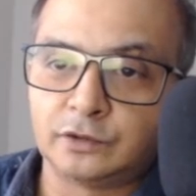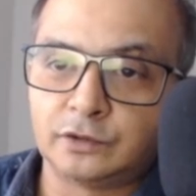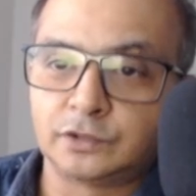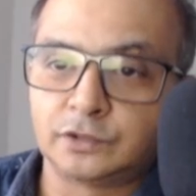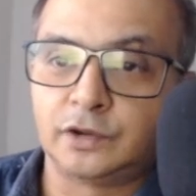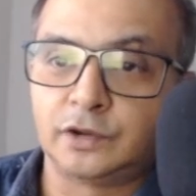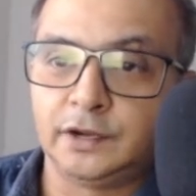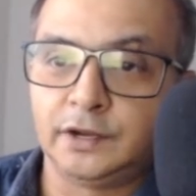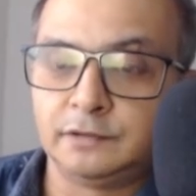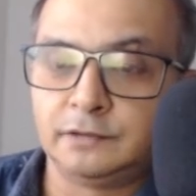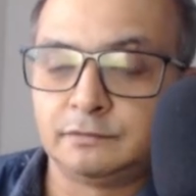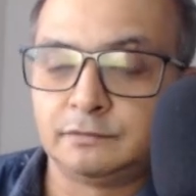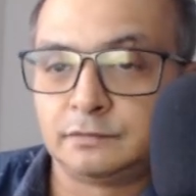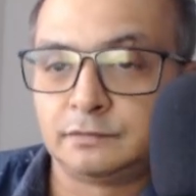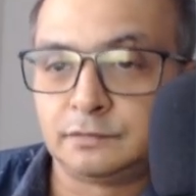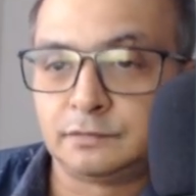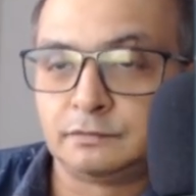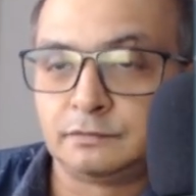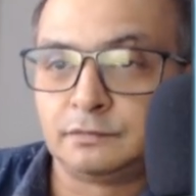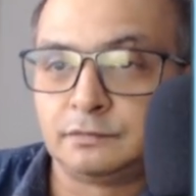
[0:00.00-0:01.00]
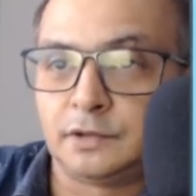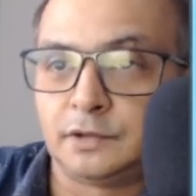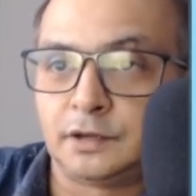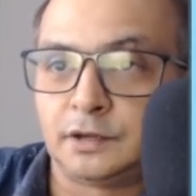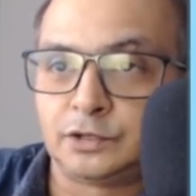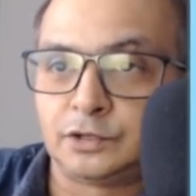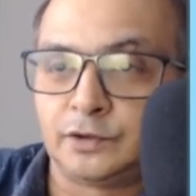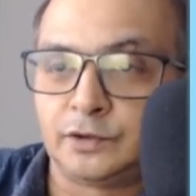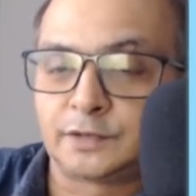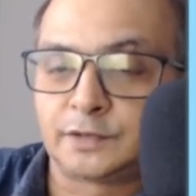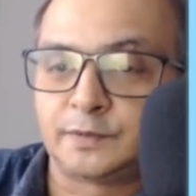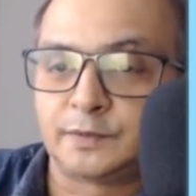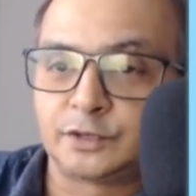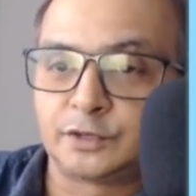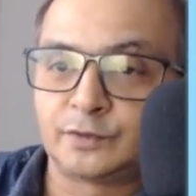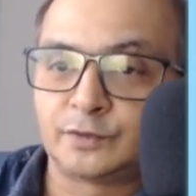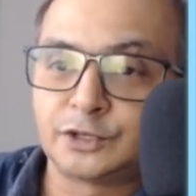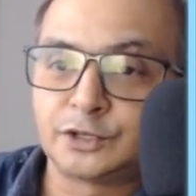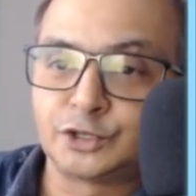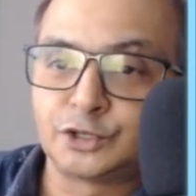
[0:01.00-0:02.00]
sorry, not 2x
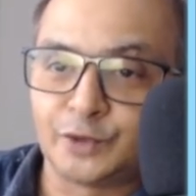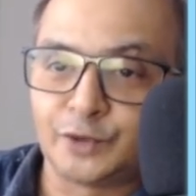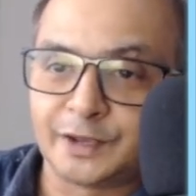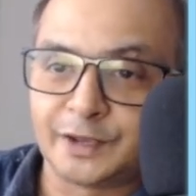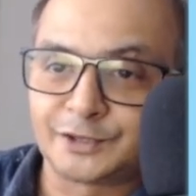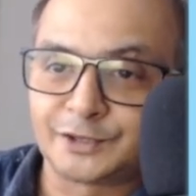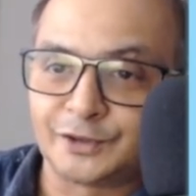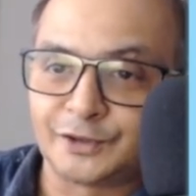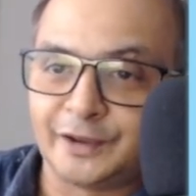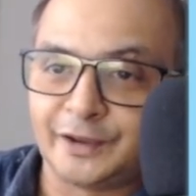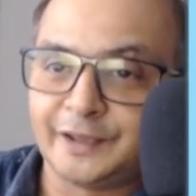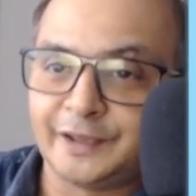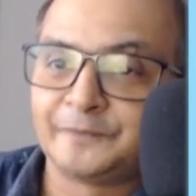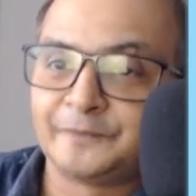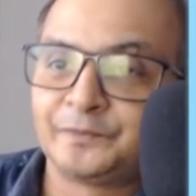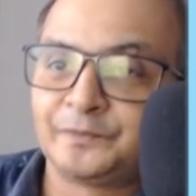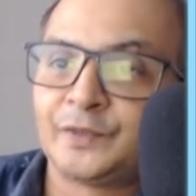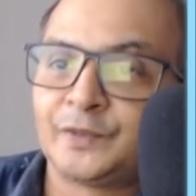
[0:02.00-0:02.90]
plus 1, 2x, sorry.